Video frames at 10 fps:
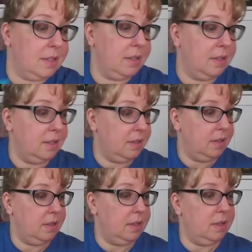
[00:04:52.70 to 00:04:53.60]

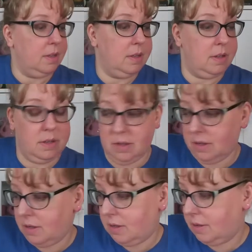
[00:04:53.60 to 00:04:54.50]

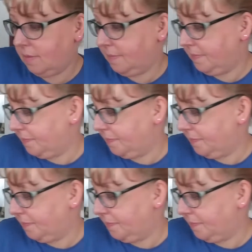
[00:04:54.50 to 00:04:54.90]
(no one is talking)